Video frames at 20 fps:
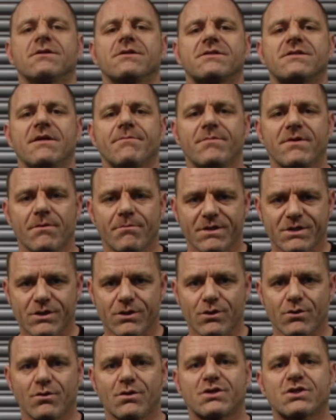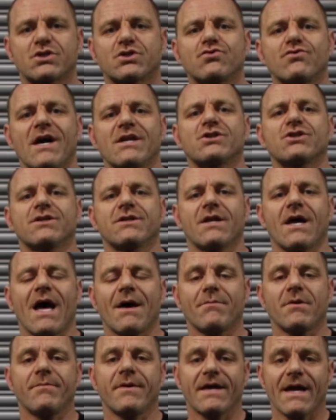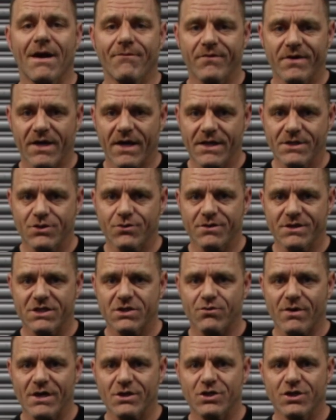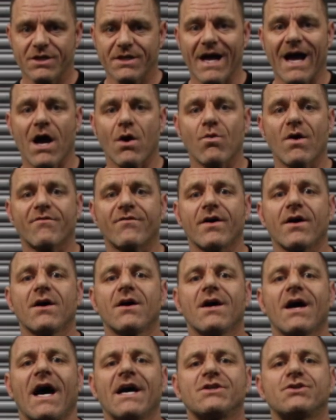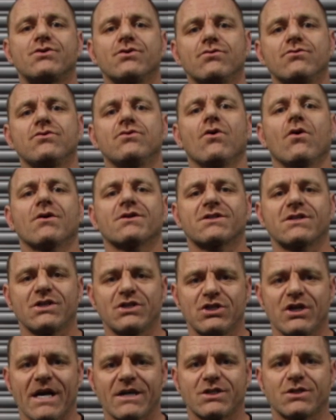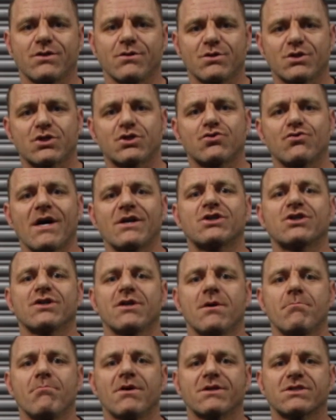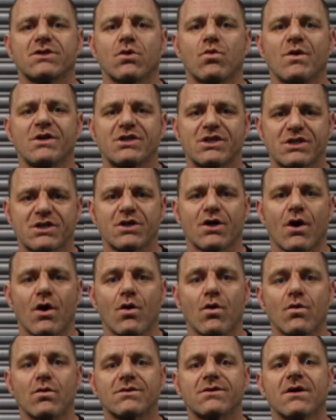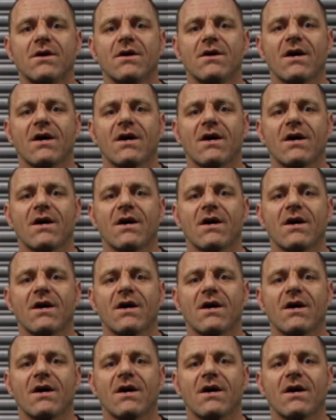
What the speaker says: Tip number 2, stretching. I'm a big advocate in stretching. However, I do not suggest you stretching a muscle which is cold.